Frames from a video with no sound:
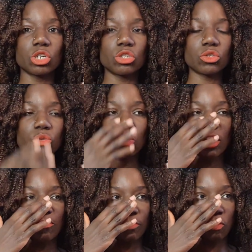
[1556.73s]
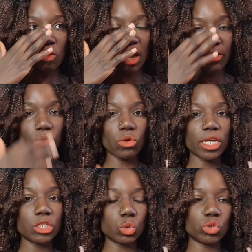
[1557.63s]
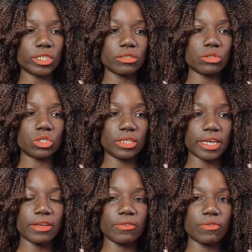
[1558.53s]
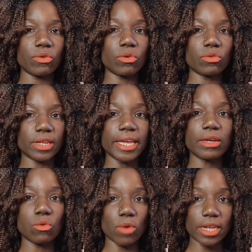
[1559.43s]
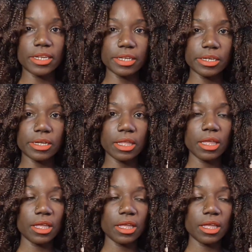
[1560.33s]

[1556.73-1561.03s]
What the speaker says: So if you are going to stay for like 1 year,